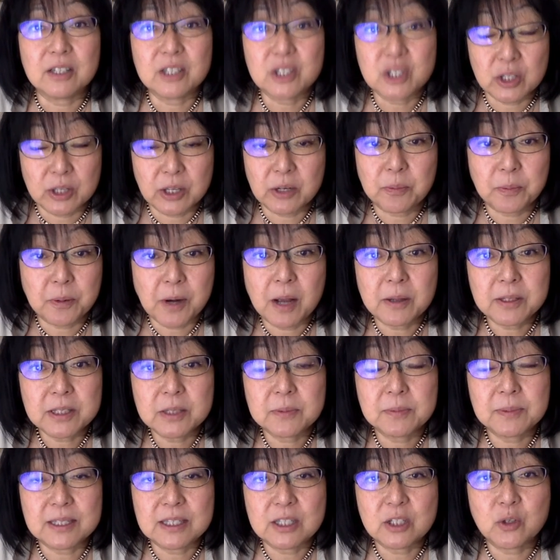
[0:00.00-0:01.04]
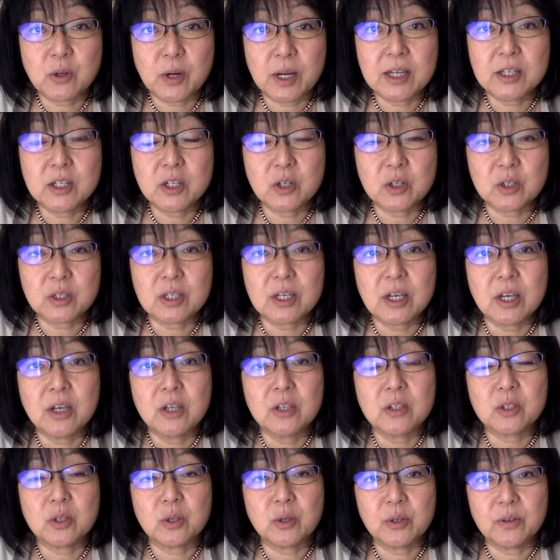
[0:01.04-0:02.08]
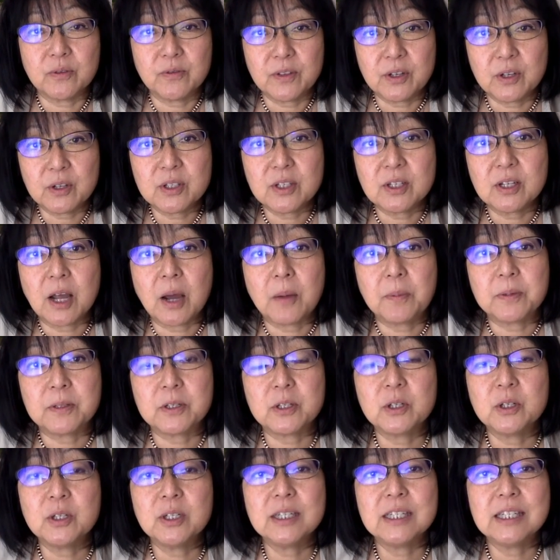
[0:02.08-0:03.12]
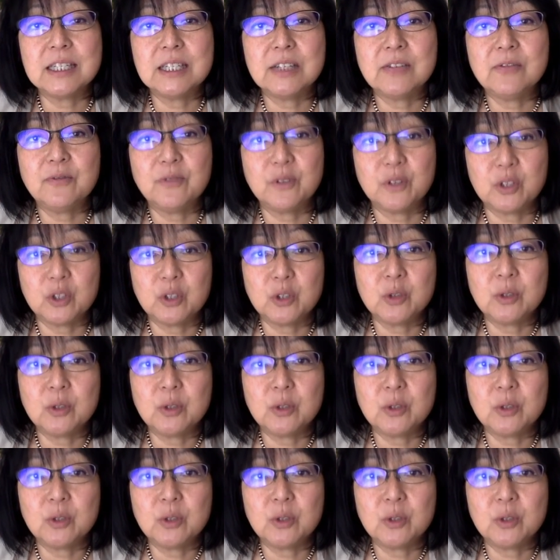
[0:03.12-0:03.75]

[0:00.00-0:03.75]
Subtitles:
they're possibly strangers. So if there's an opportunity for you